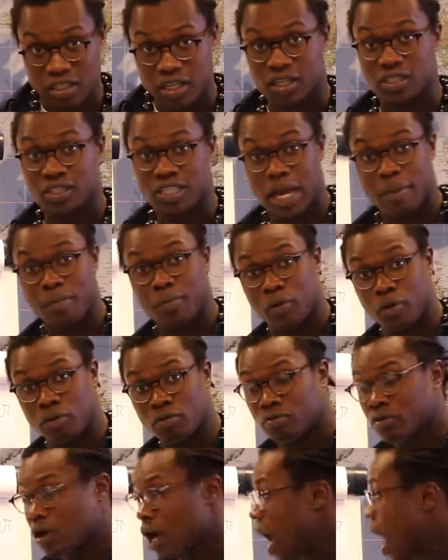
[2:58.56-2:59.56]
example,
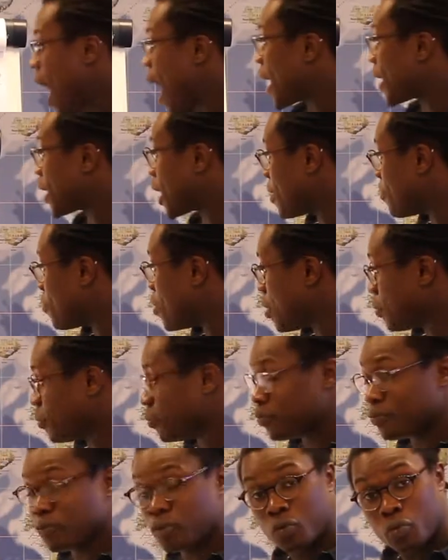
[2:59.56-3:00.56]
I came up
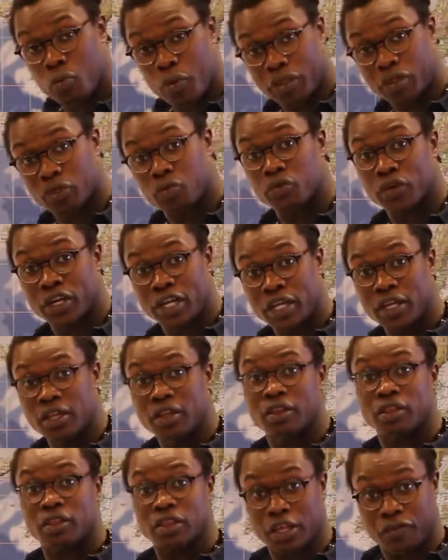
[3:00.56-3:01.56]
with 3
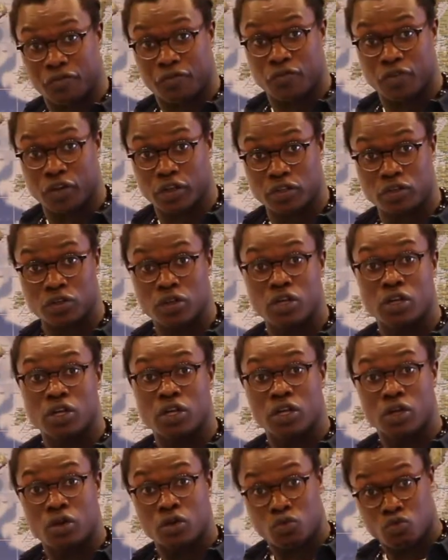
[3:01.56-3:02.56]
different
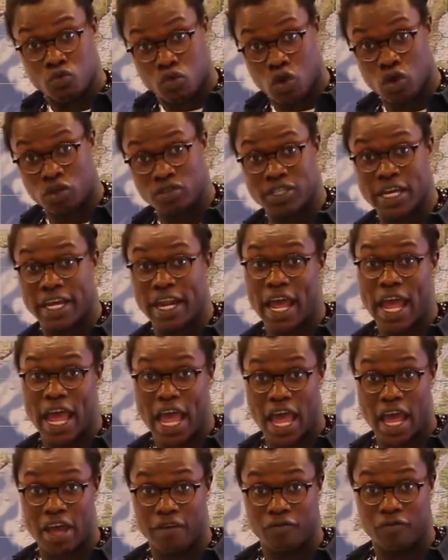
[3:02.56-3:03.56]
roles that I
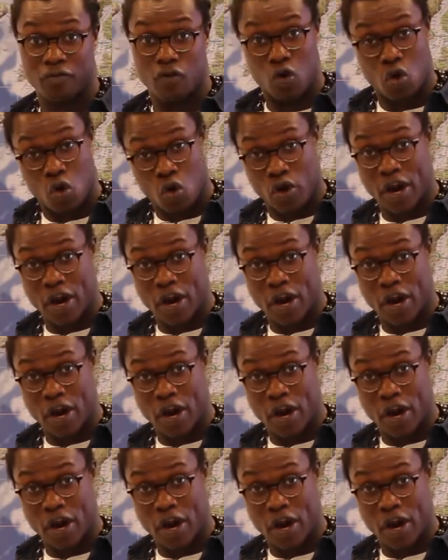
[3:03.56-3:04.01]
have or